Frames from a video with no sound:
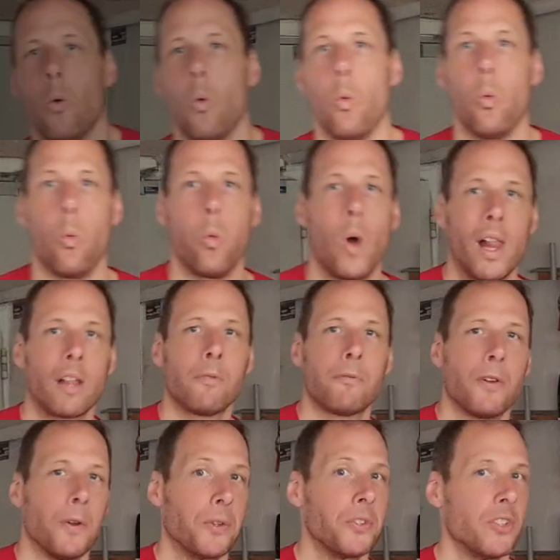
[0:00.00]
Welcome
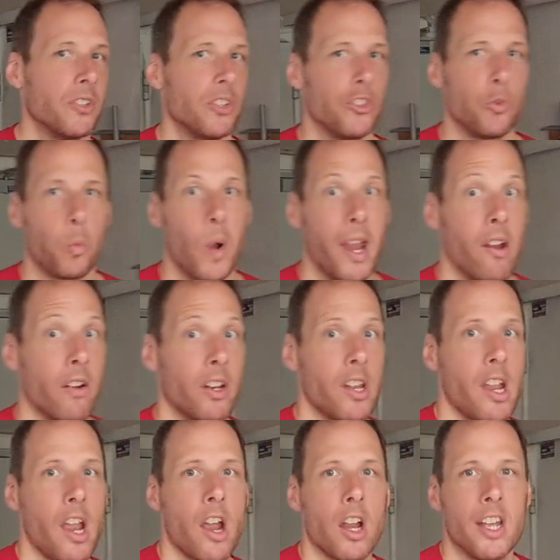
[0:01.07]
folks, this is Wear and
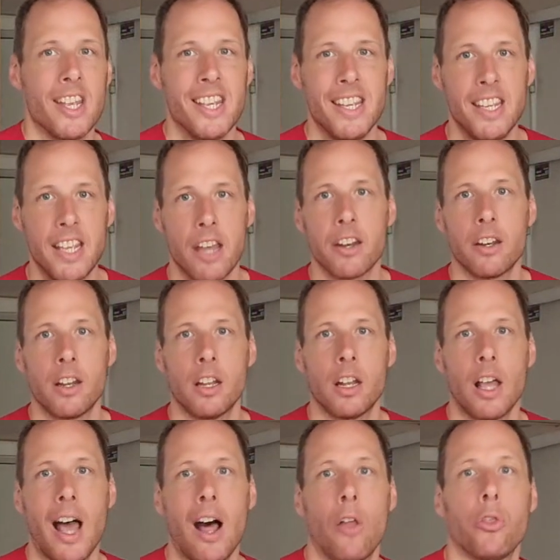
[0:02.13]
Tear, yet
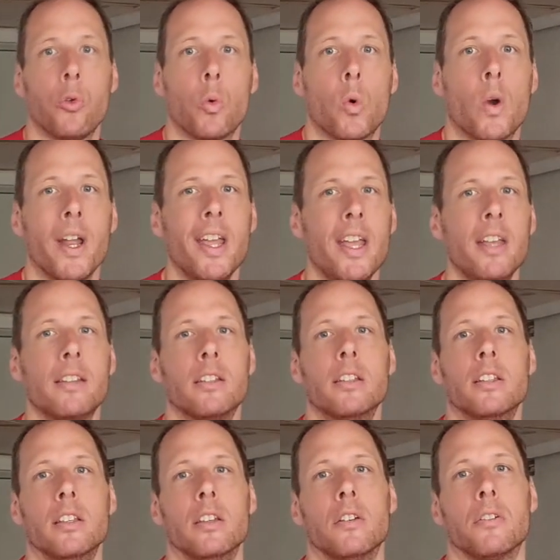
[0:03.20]
another outdoor and
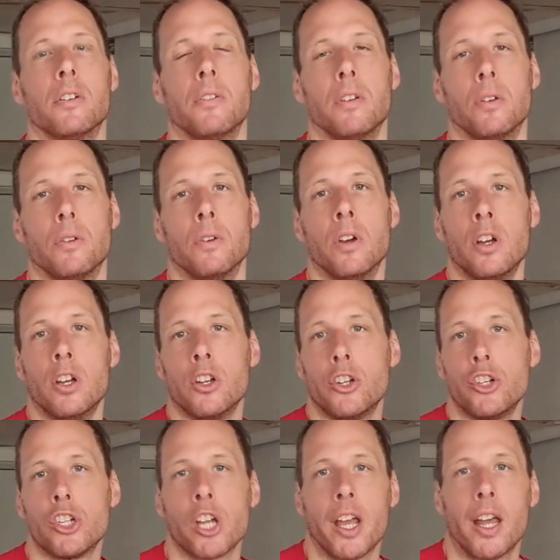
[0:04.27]
gear review
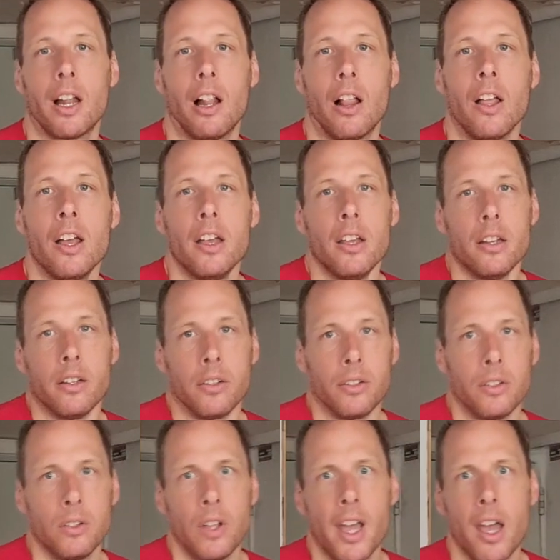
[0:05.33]
channel. Now,
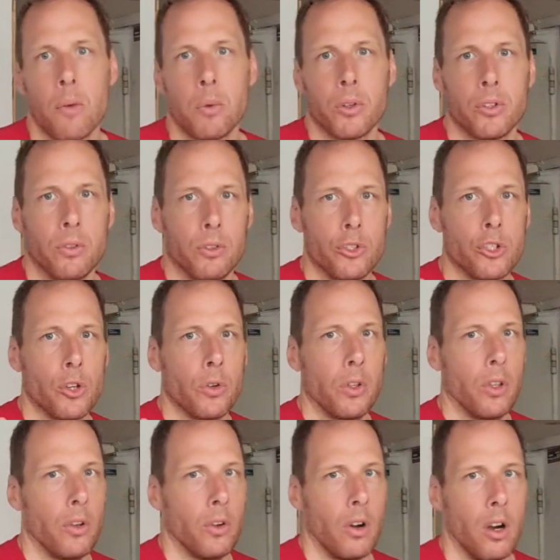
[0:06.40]
today I want to show
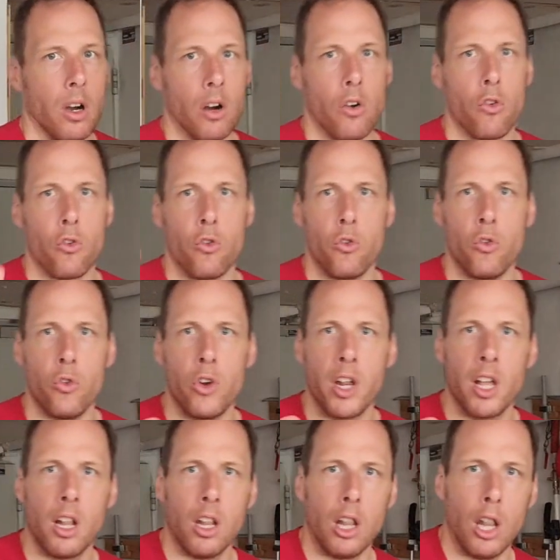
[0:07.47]
you a
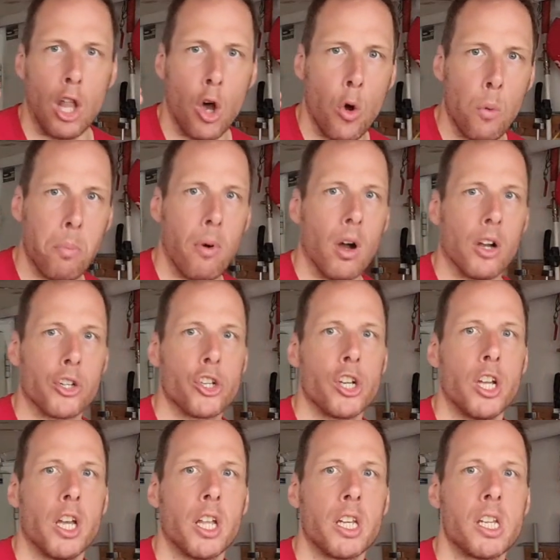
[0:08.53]
real low
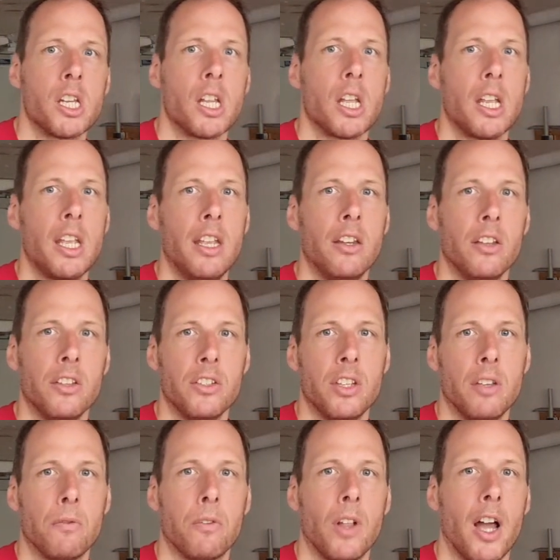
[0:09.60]
budget
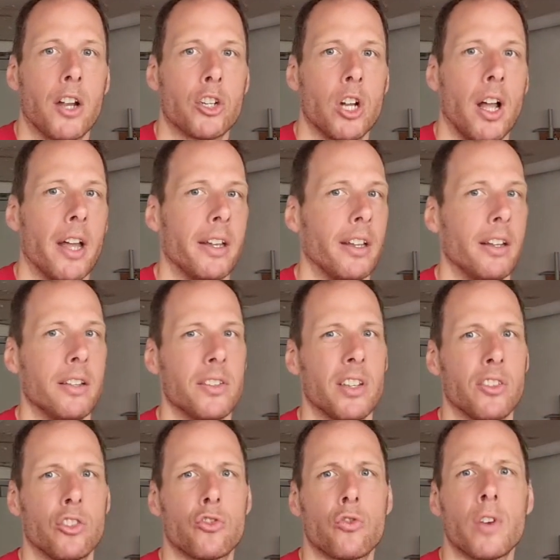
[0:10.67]
EDC flashlight that is
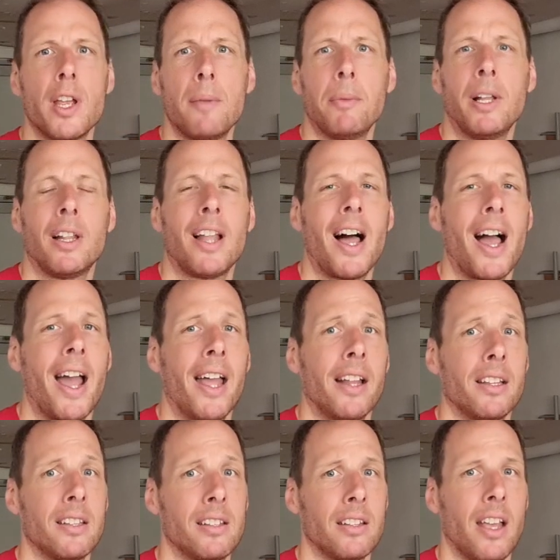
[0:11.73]
extremely
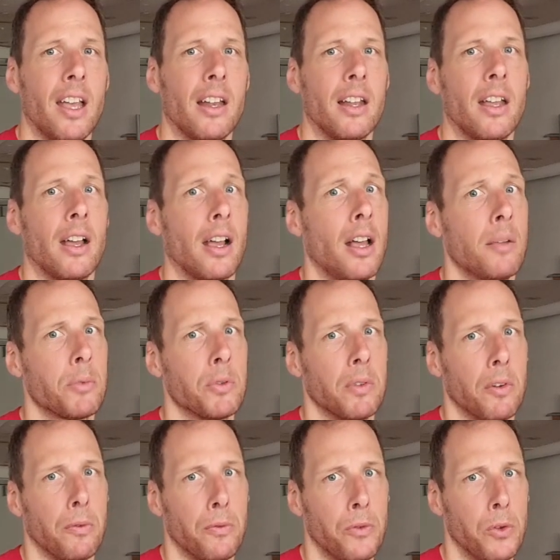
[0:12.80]
light and comes with
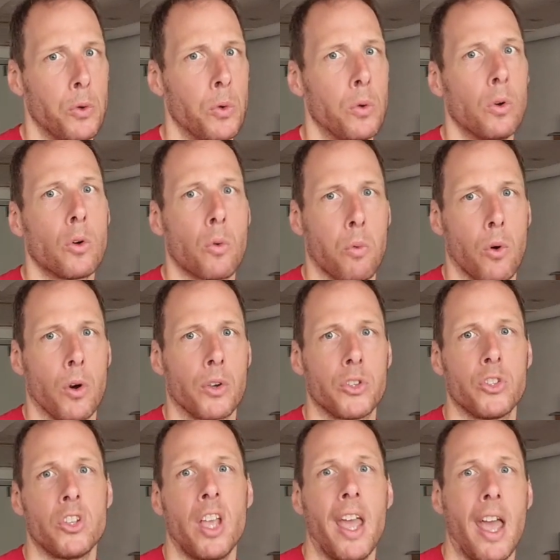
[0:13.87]
a few
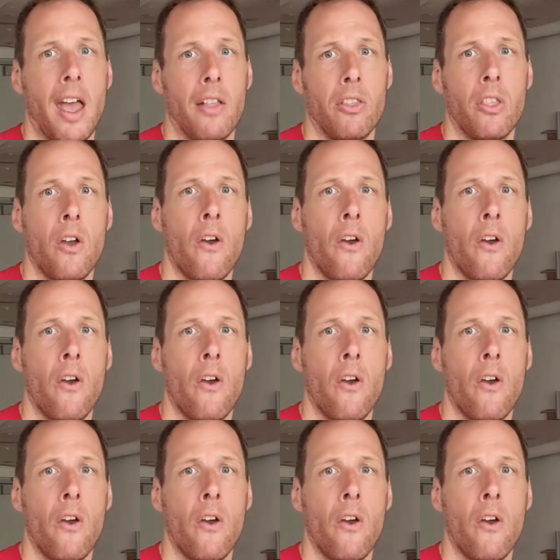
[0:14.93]
quirks and